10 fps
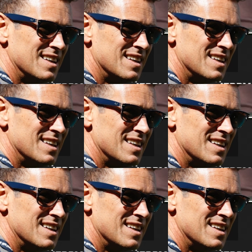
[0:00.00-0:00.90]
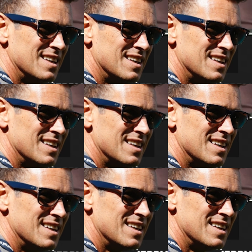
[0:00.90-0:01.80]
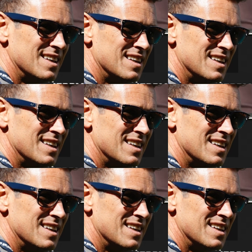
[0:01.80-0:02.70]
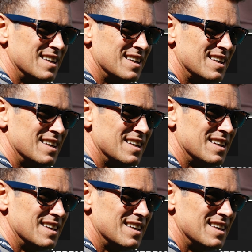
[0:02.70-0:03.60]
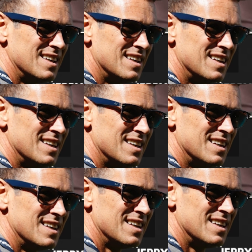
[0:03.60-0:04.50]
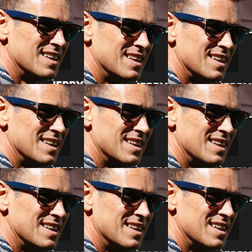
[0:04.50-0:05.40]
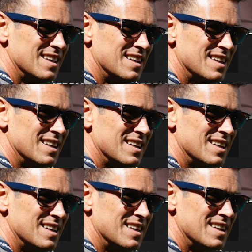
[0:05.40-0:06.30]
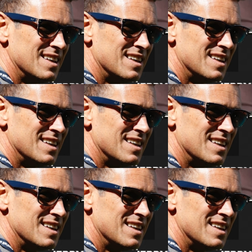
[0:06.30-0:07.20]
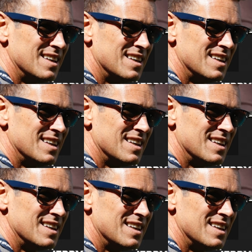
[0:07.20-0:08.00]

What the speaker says: The person shown says nothing.